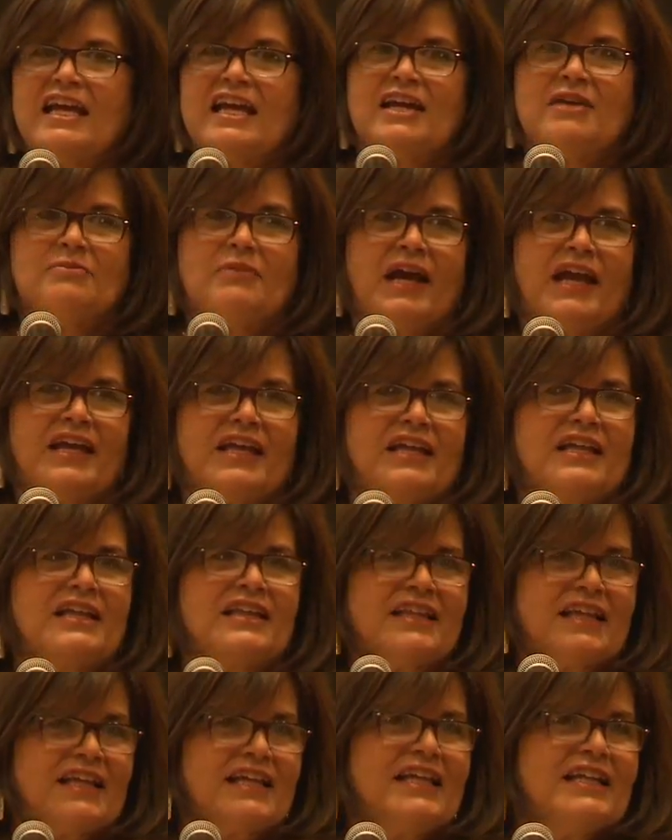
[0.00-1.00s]
In my
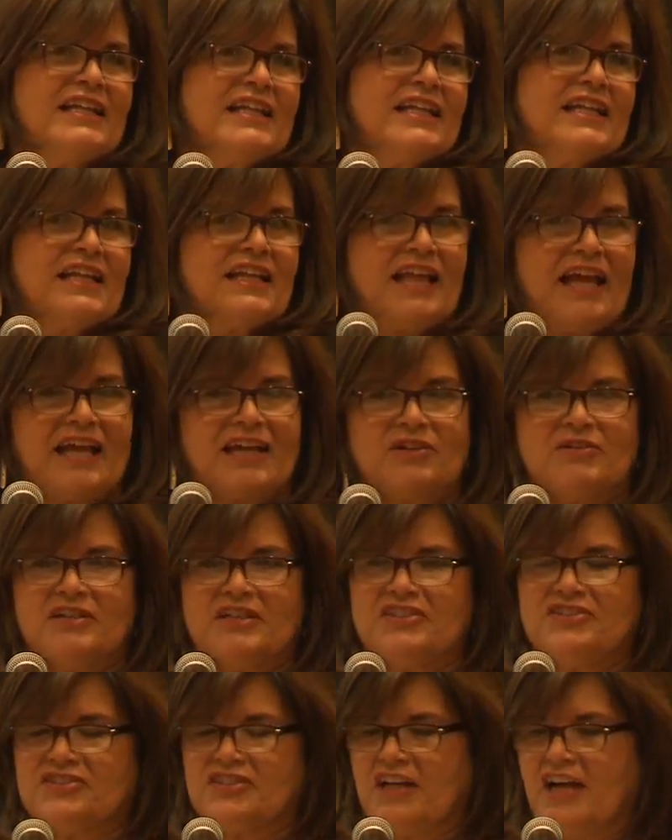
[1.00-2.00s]
Tlingit
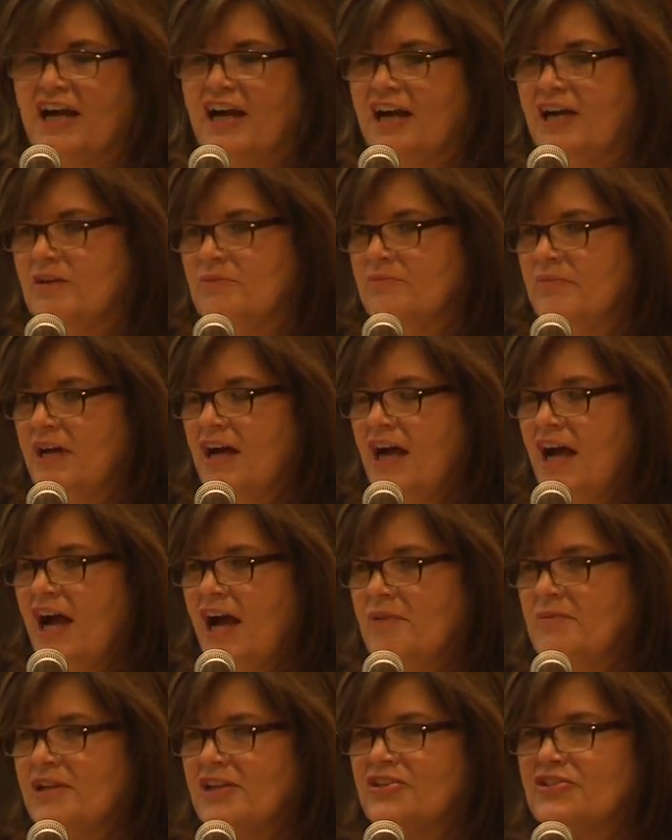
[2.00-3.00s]
language, I'm
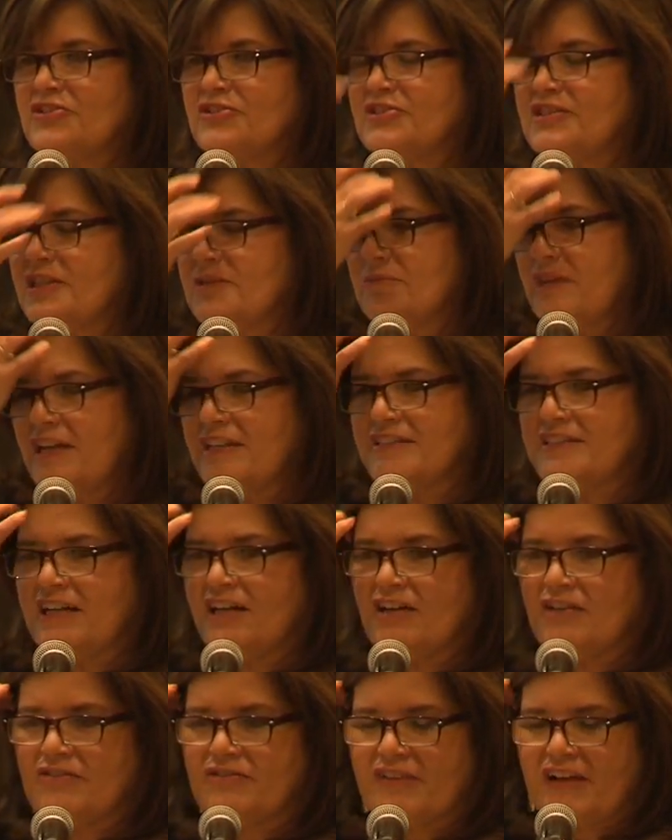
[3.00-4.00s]
introducing
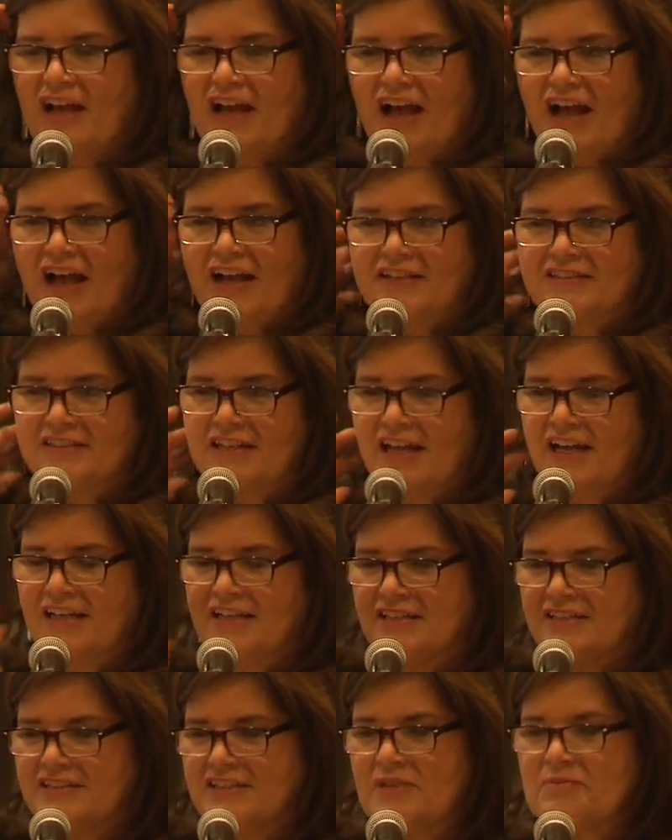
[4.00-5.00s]
myself as
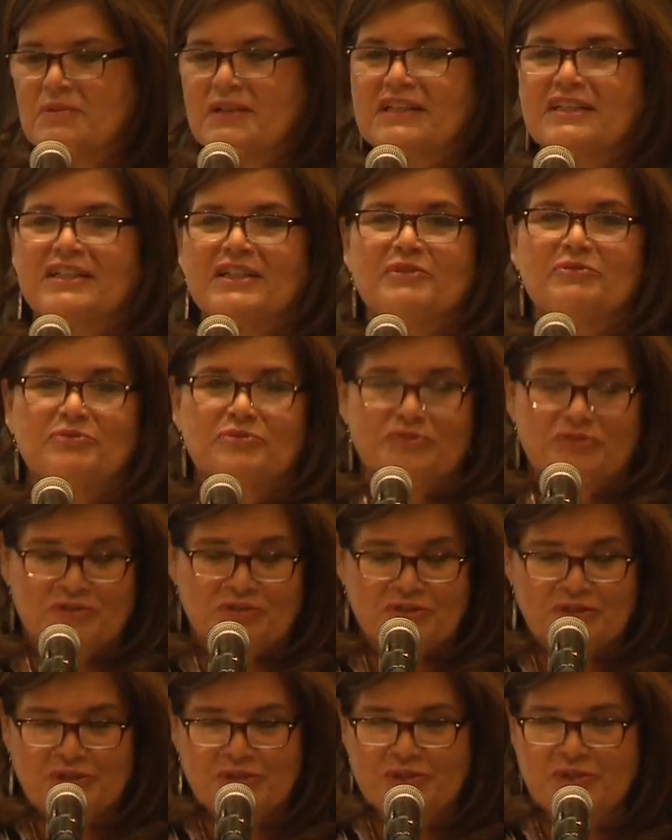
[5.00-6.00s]
I typically
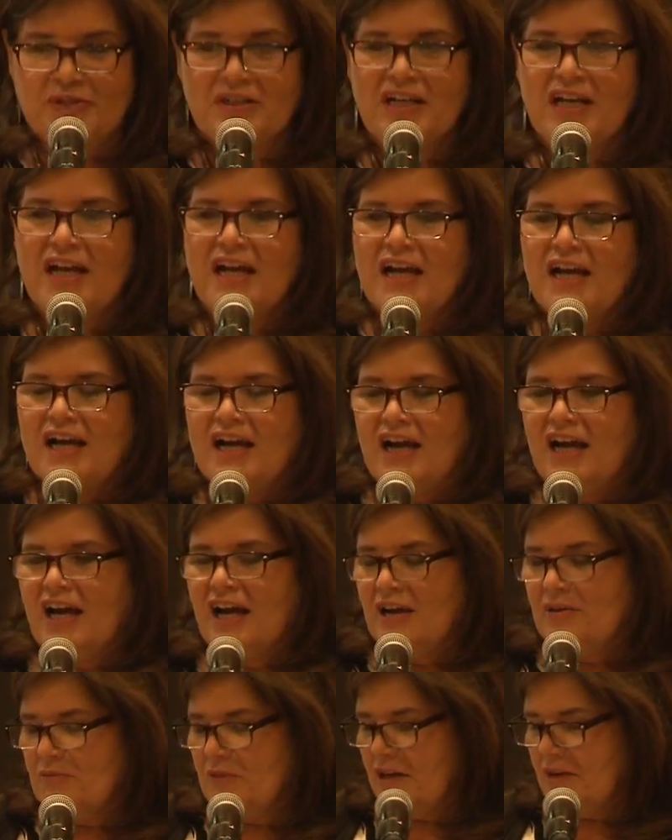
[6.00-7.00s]
do.
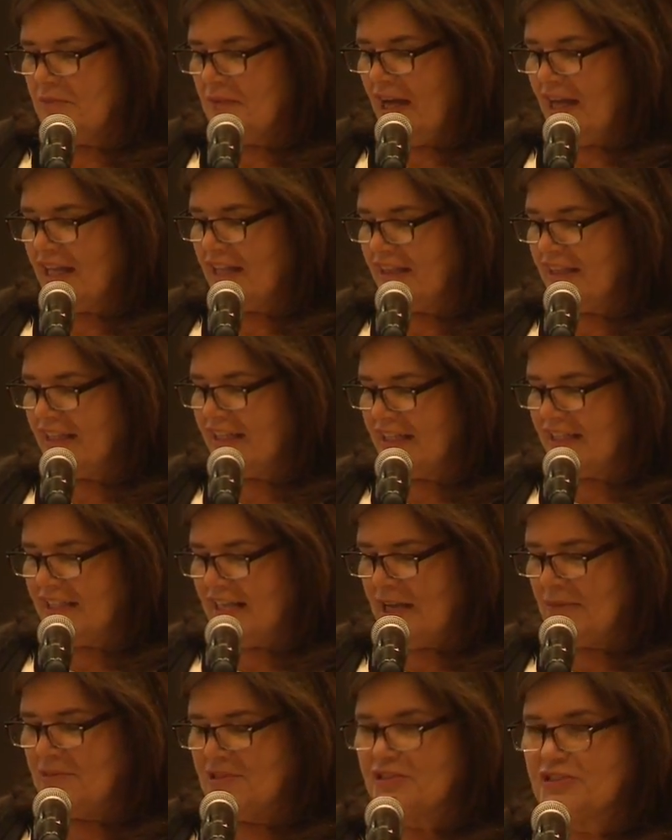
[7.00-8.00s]
My Tlingit
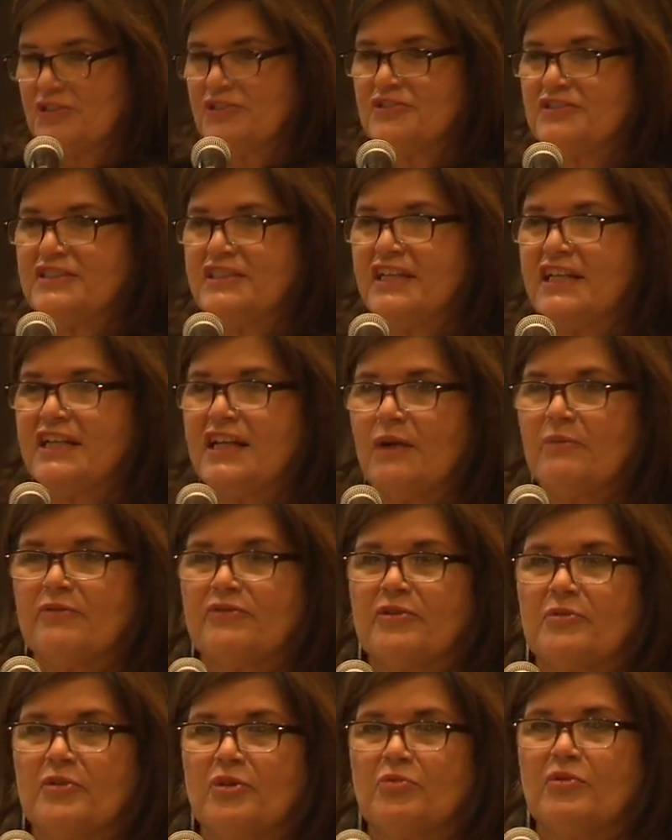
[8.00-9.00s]
name is Kusin. I'm
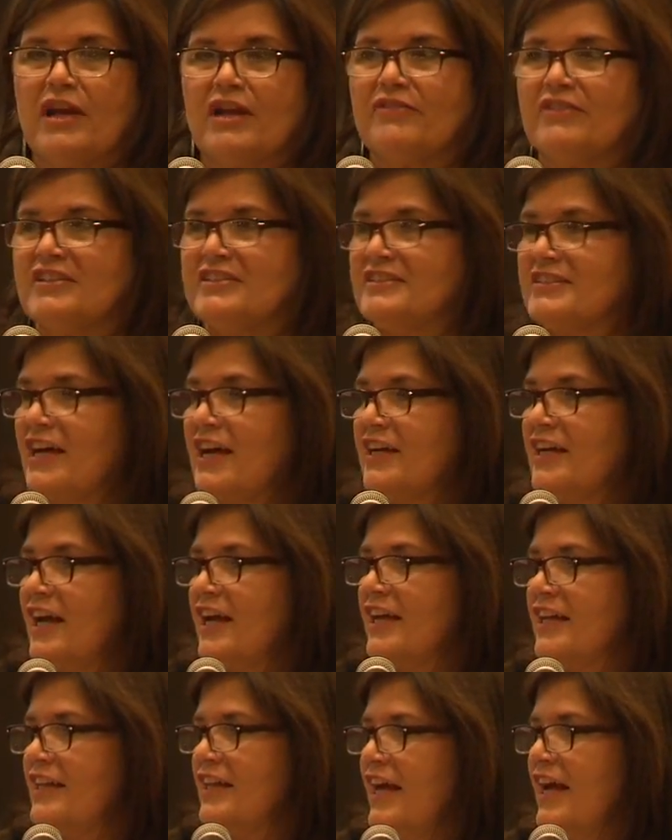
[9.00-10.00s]
from the Raven
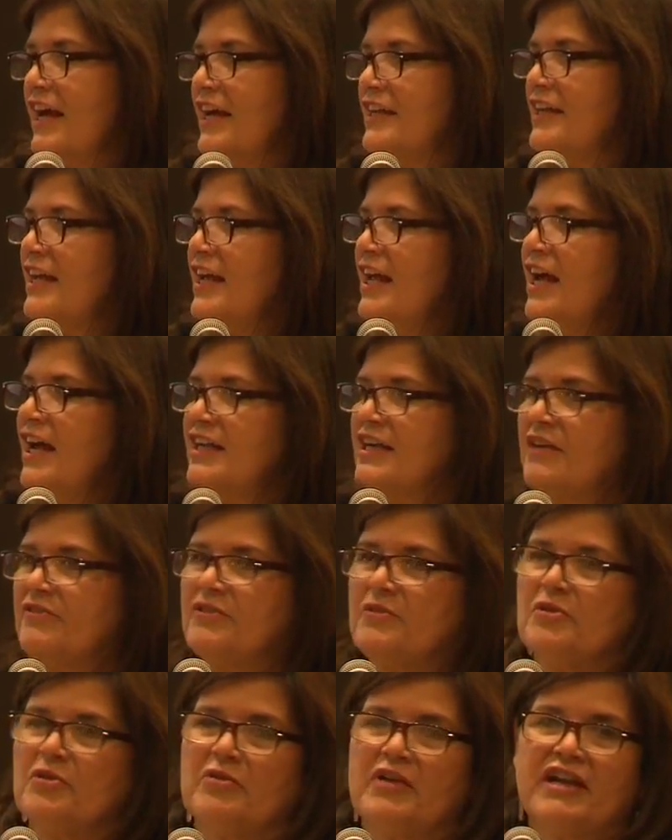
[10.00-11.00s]
Sakai clan. Come
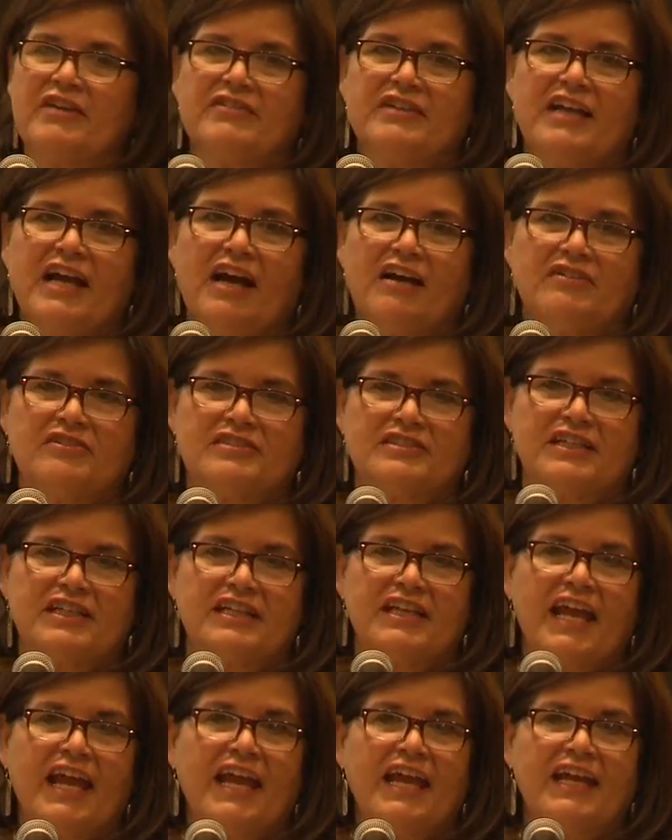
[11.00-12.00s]
from the Raven House
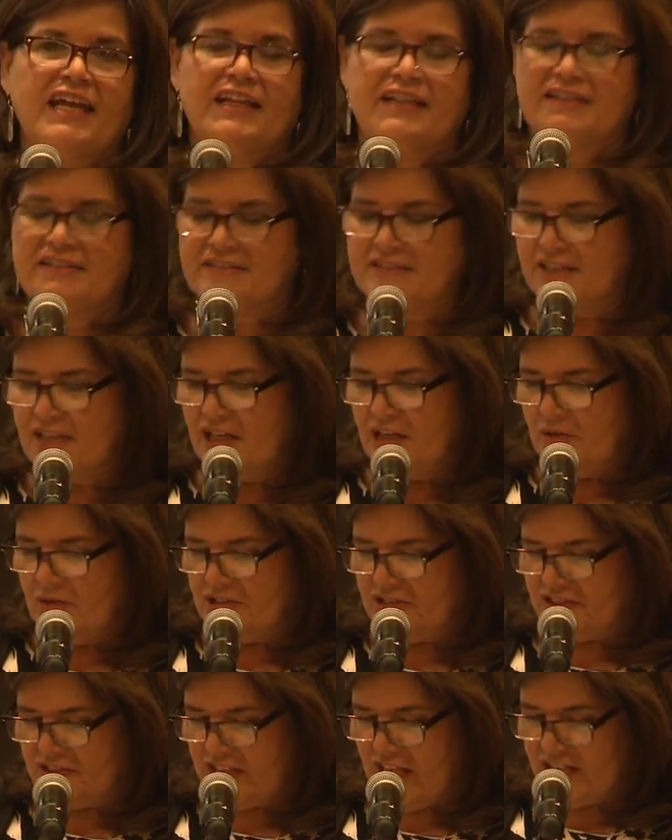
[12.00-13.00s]
in Haines,
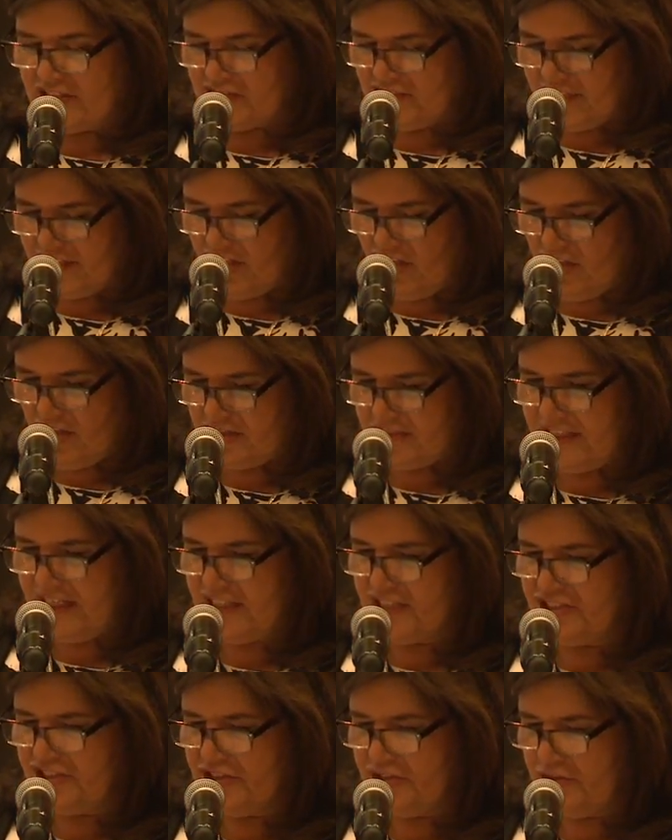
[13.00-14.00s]
which is actually called
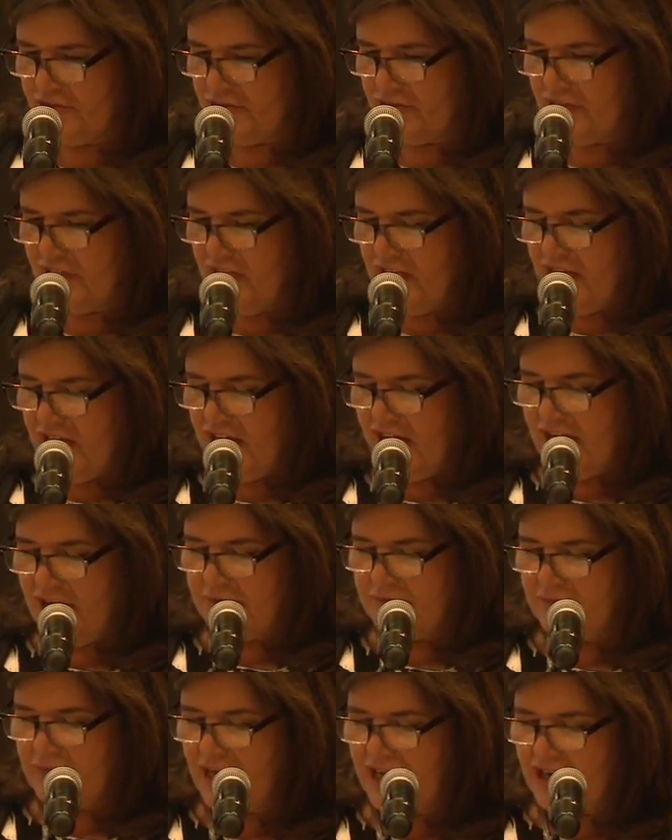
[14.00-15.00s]
Deshu
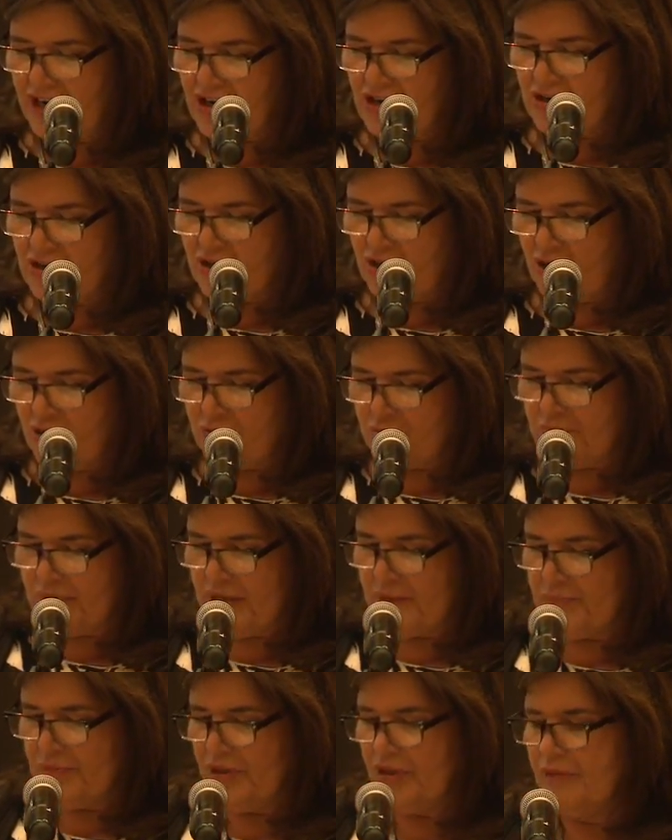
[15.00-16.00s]
by our own
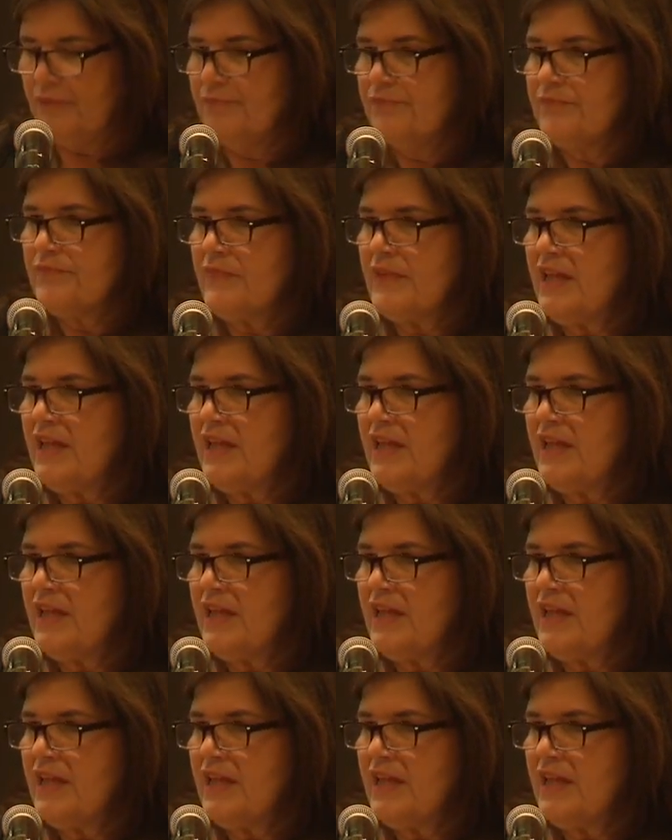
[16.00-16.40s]
people.